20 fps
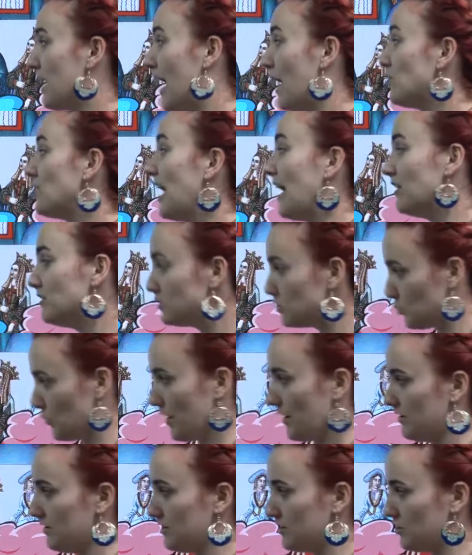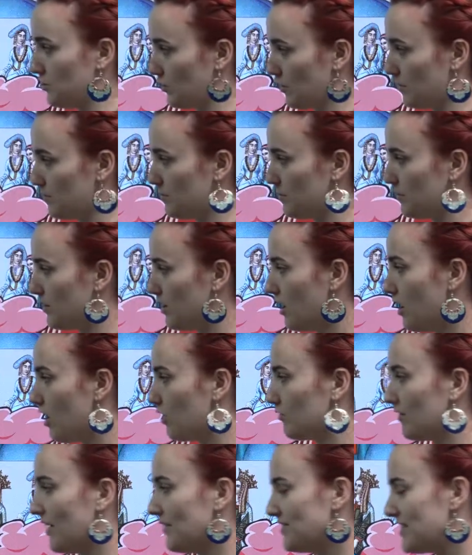out elsewhere in Europe
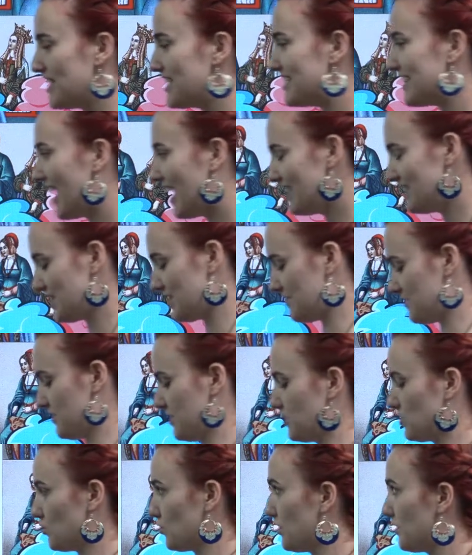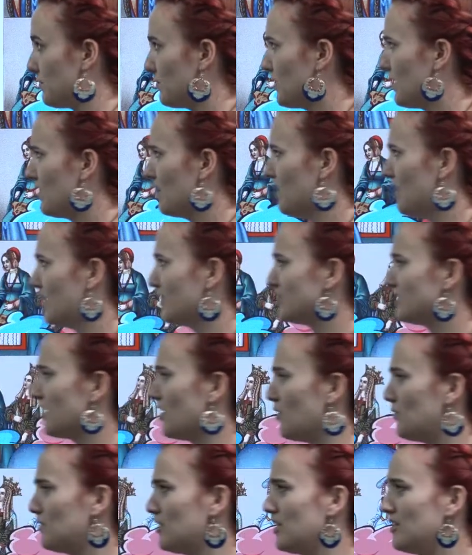around the 19th century.
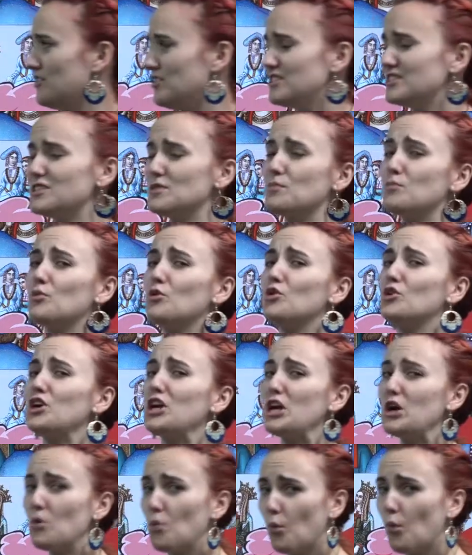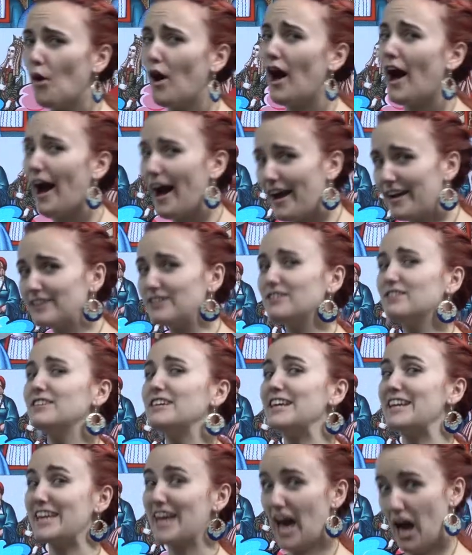So this is a pretty wide
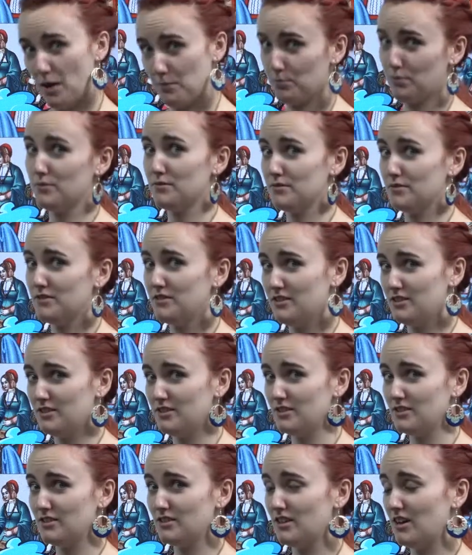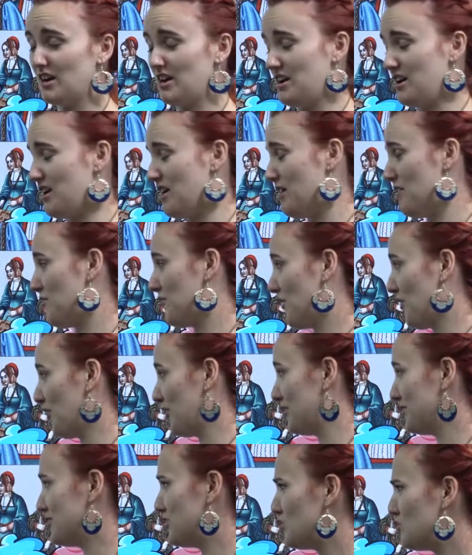gap.
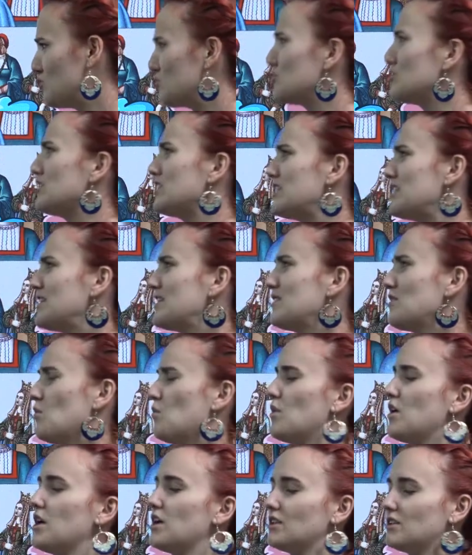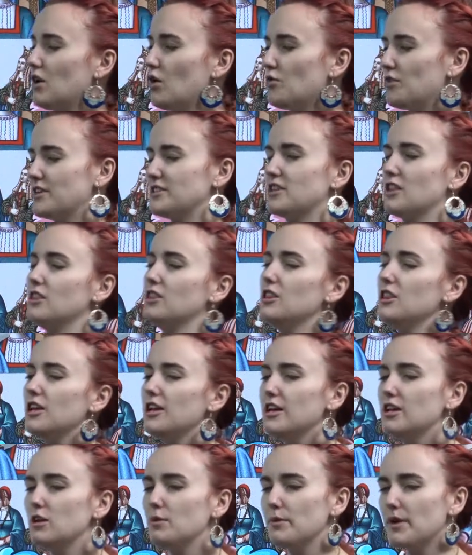Usually we know things a
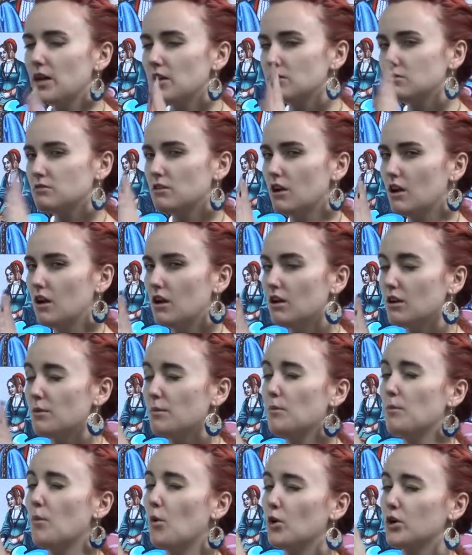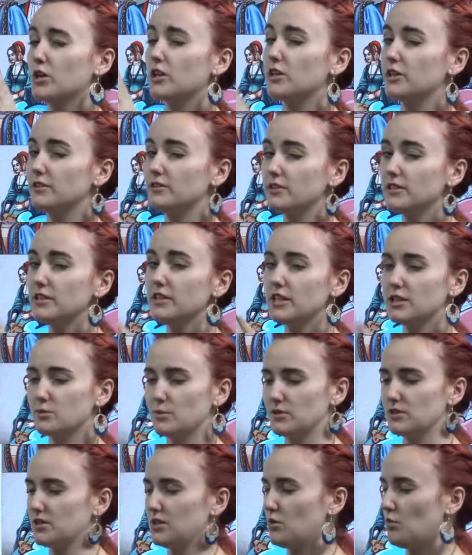little bit more clearly,
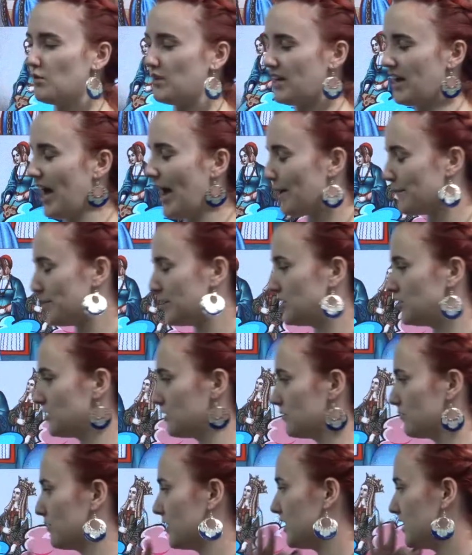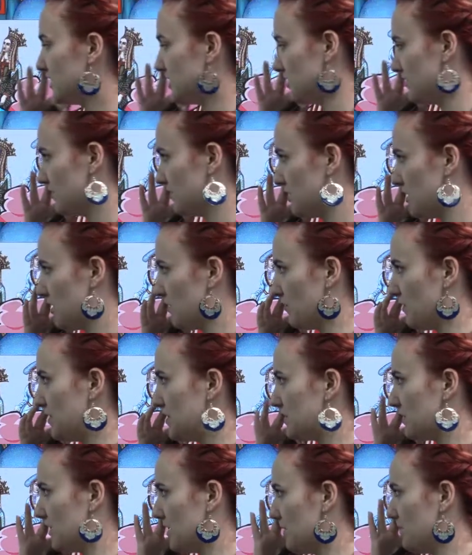especially when it happened relatively
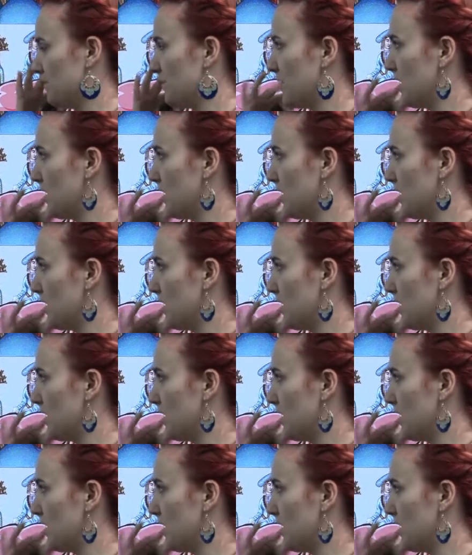recently.